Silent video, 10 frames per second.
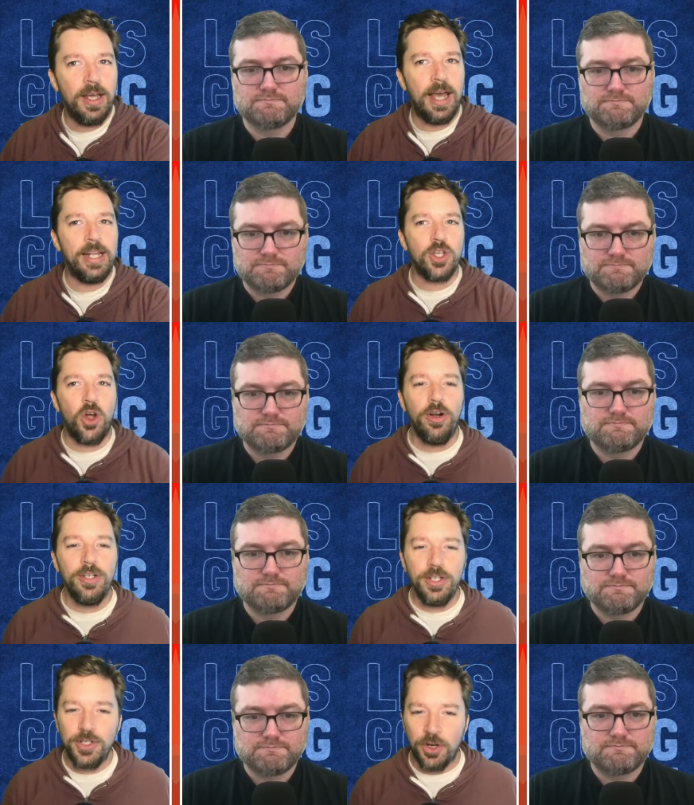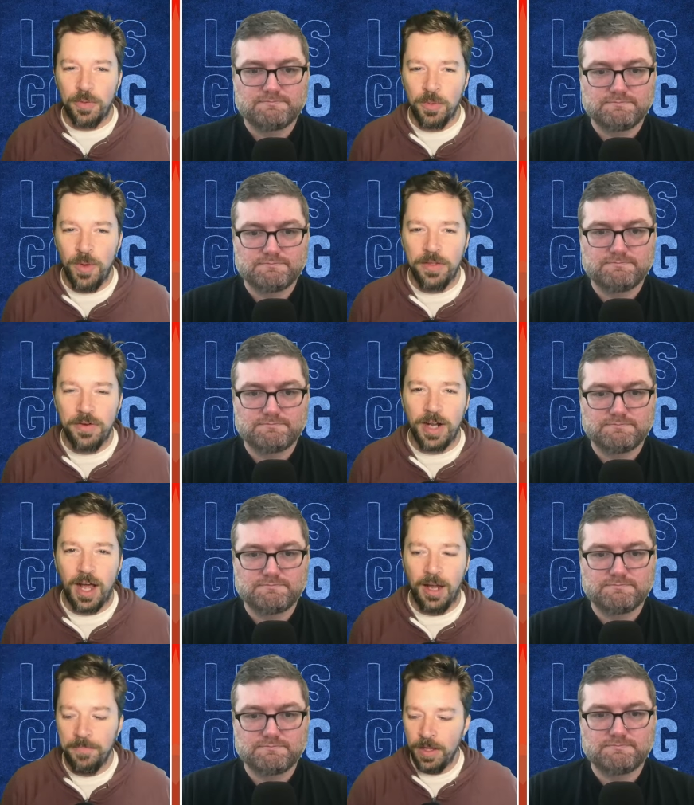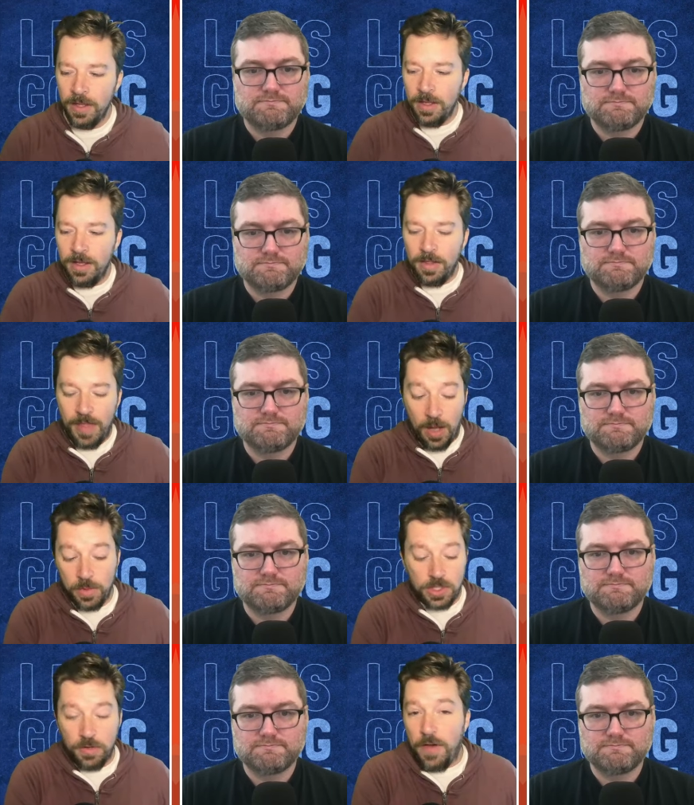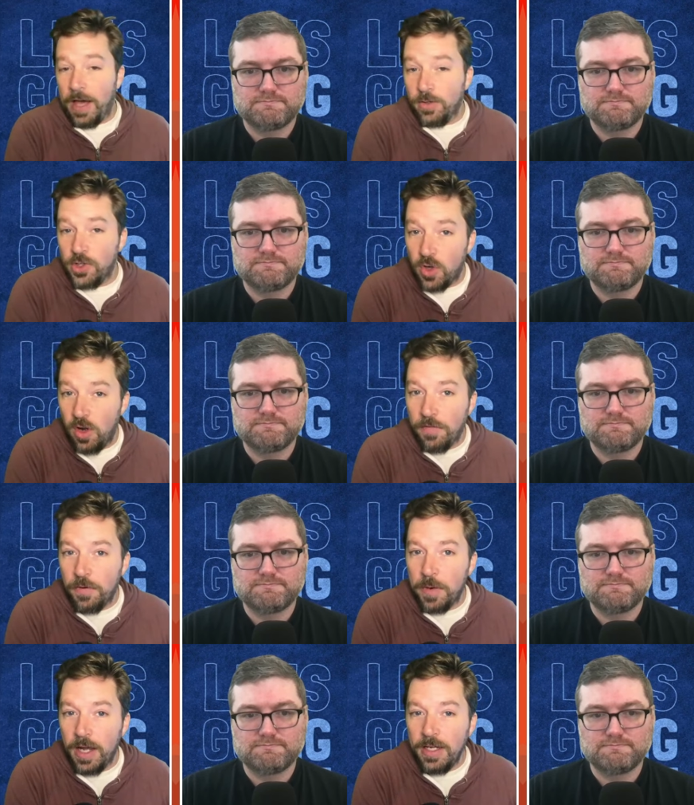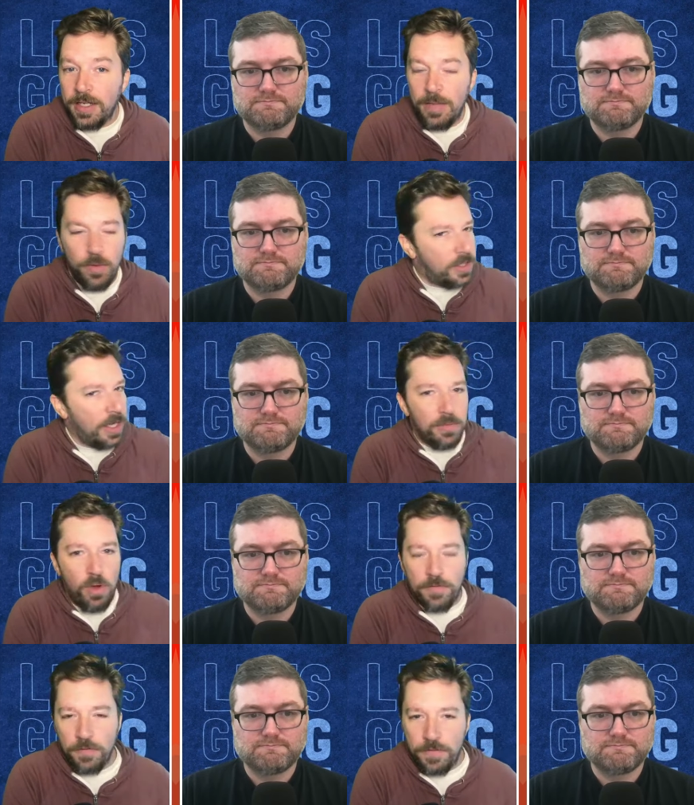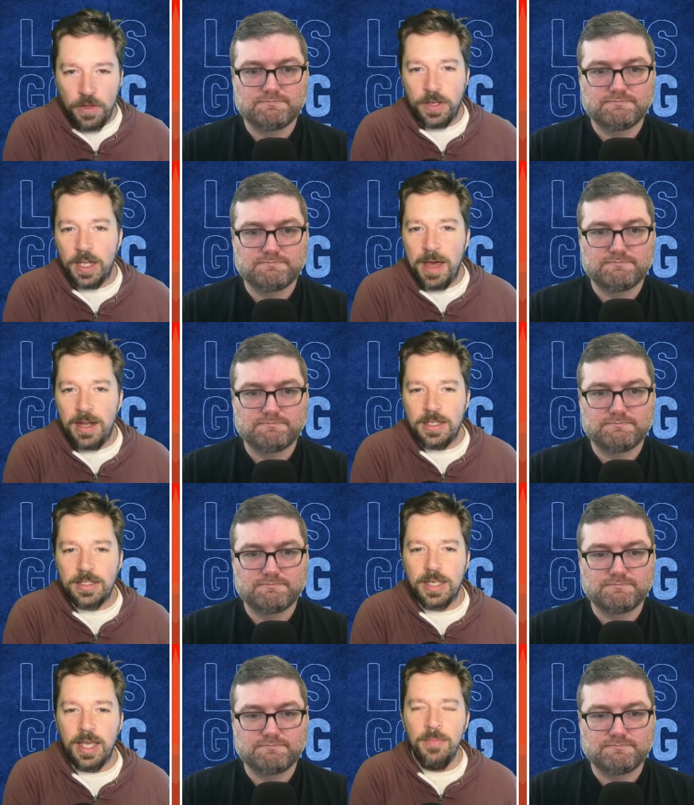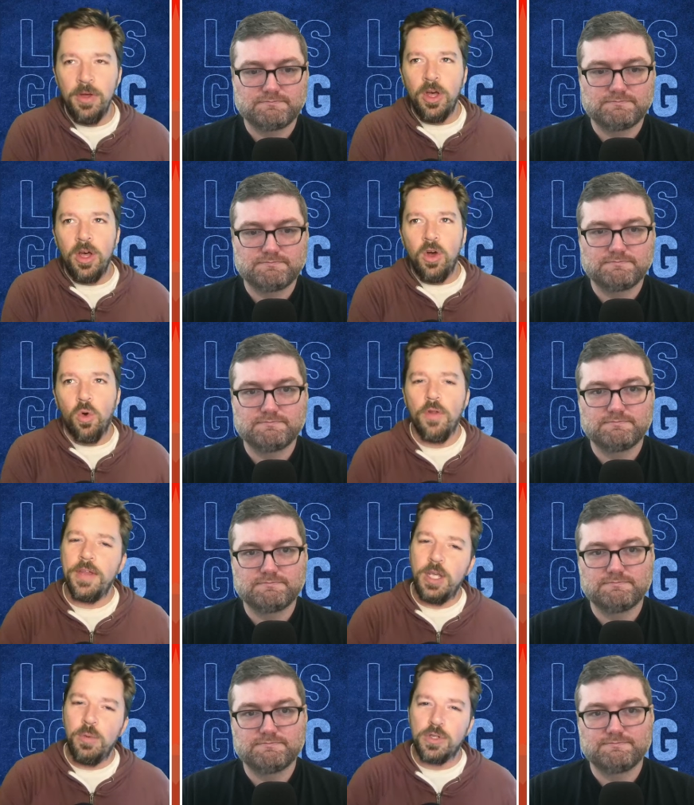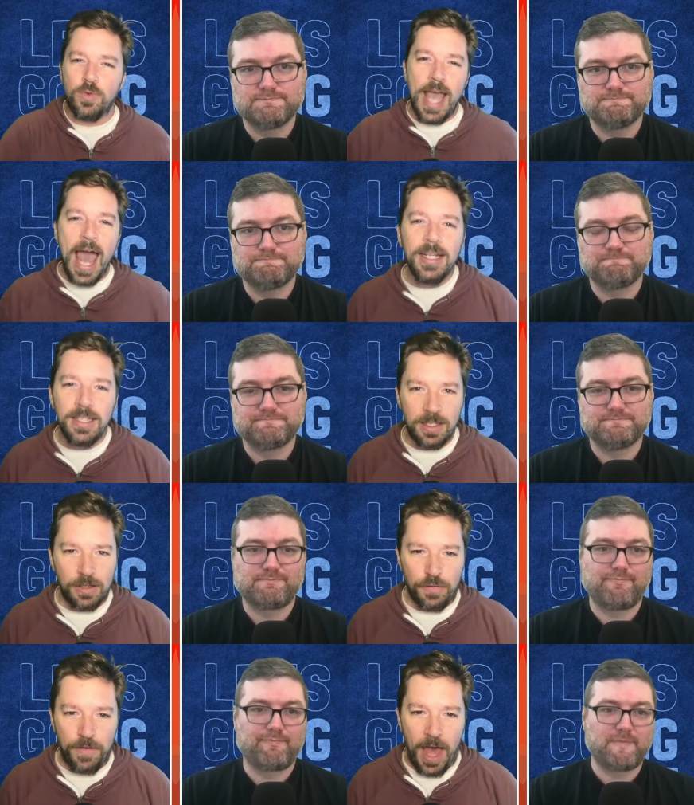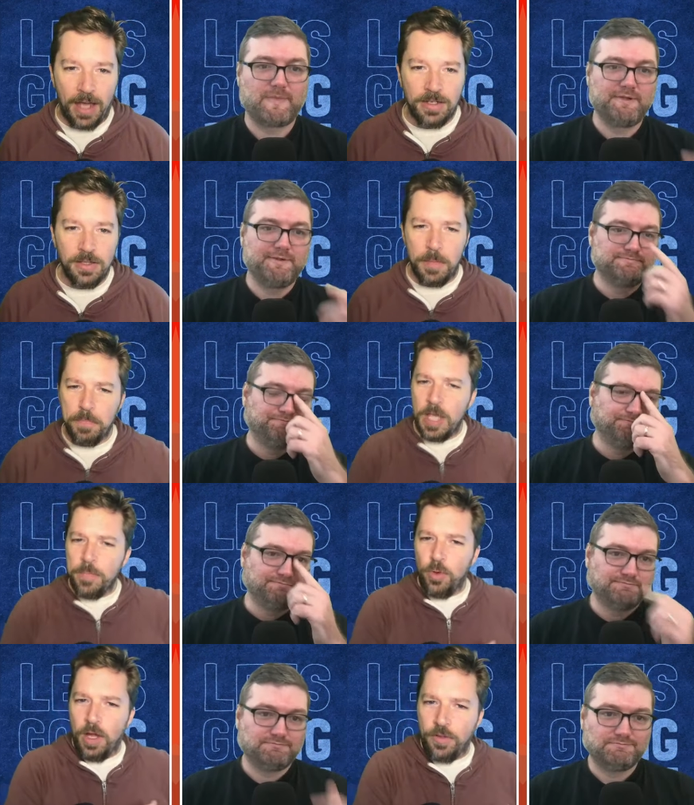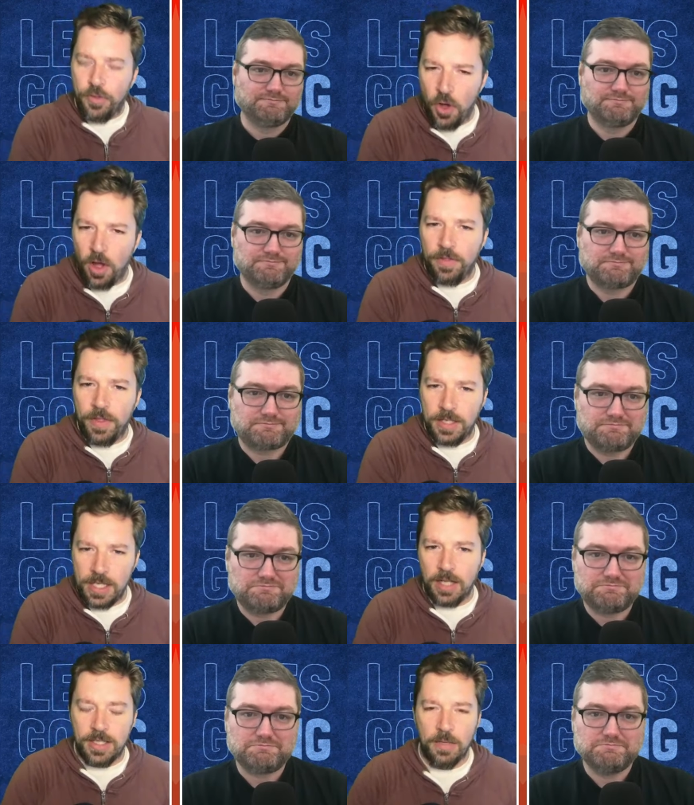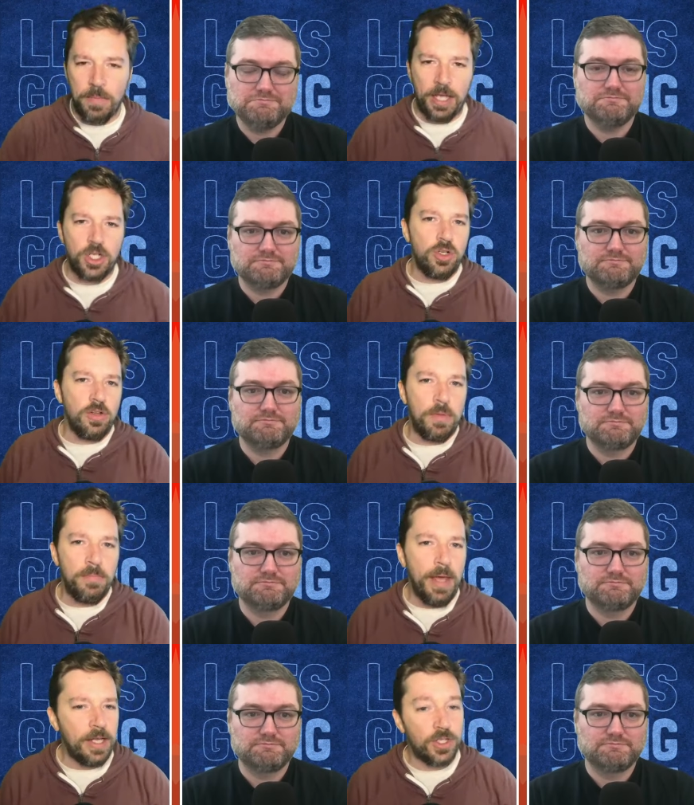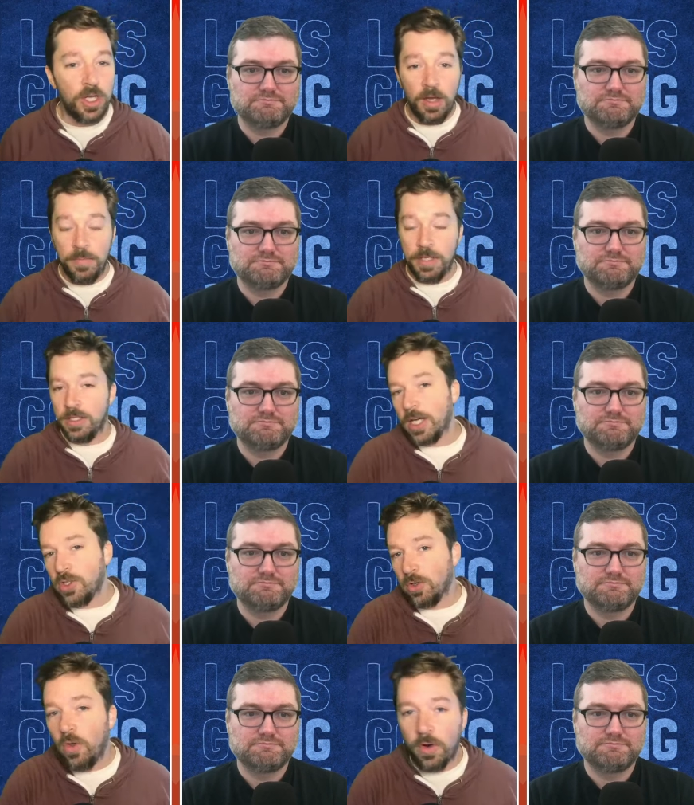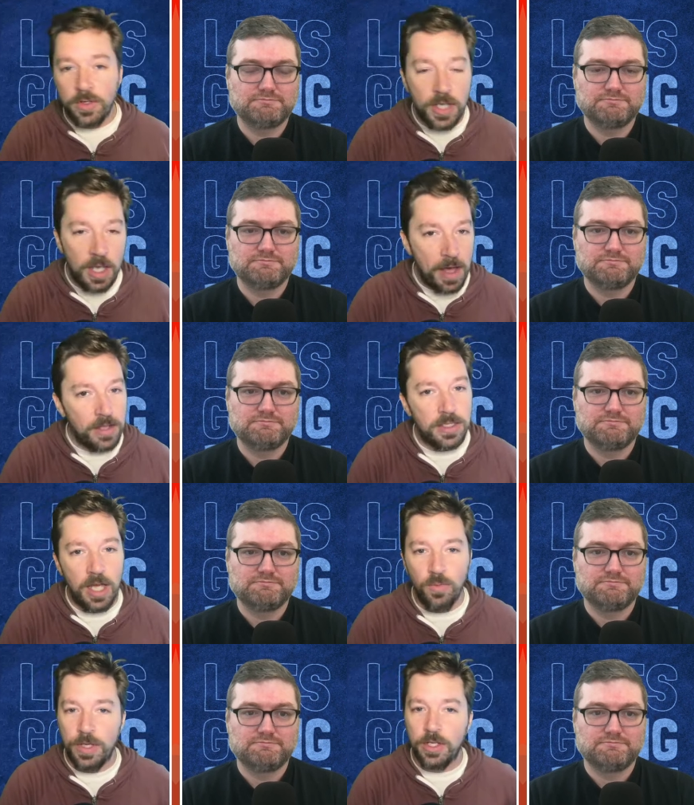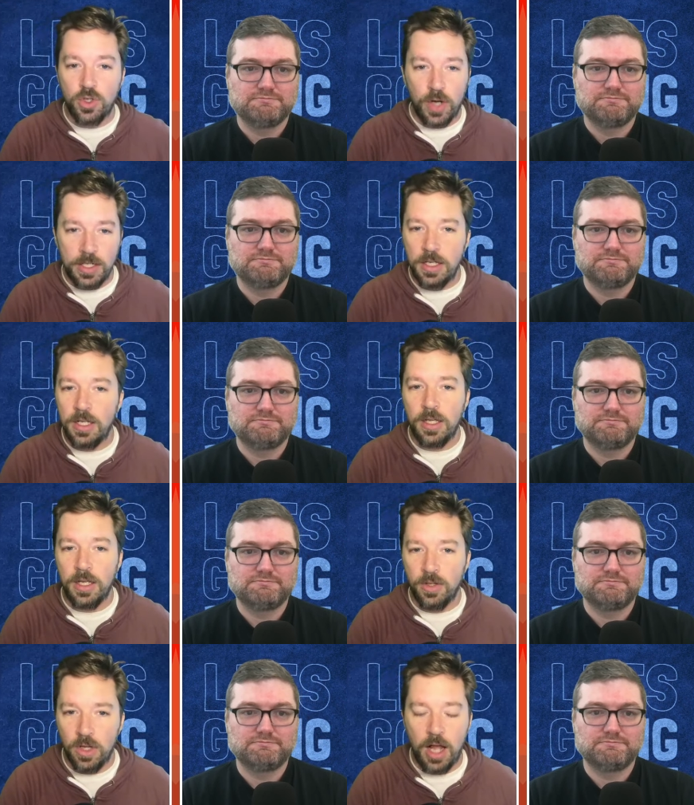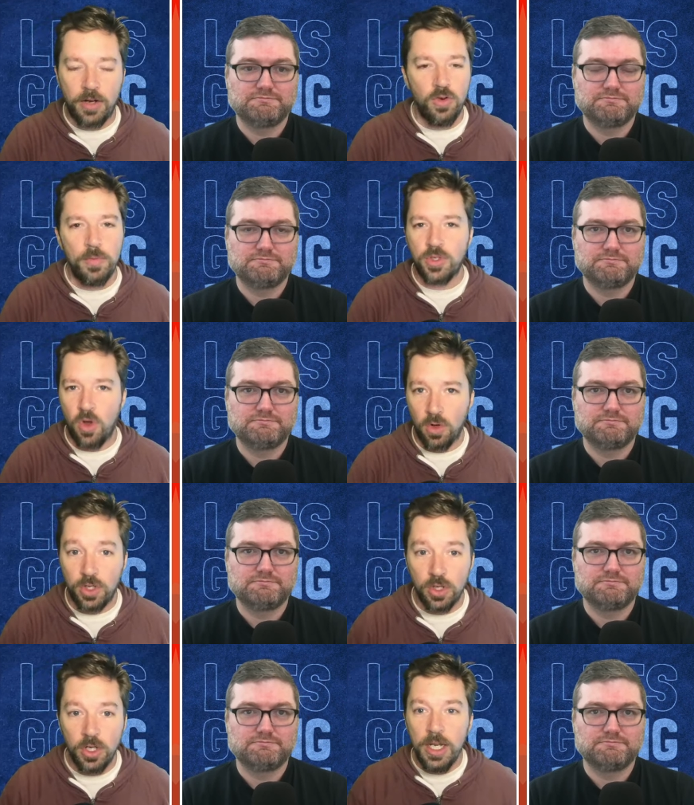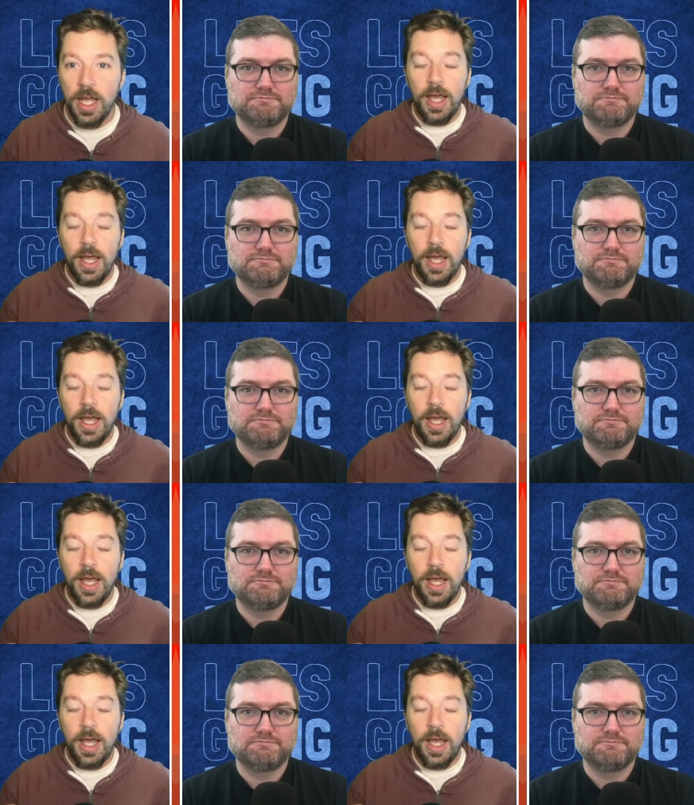Speaker 1: And it's hard to determine whether or not that was the final straw for Brian Dable, get him off the field, get him out of this game, or that he was reacting to the fact that people had thought that Deonte Banks should have been benched because Dexter Lawrence came out and said, we addressed it in the locker room. It's all good.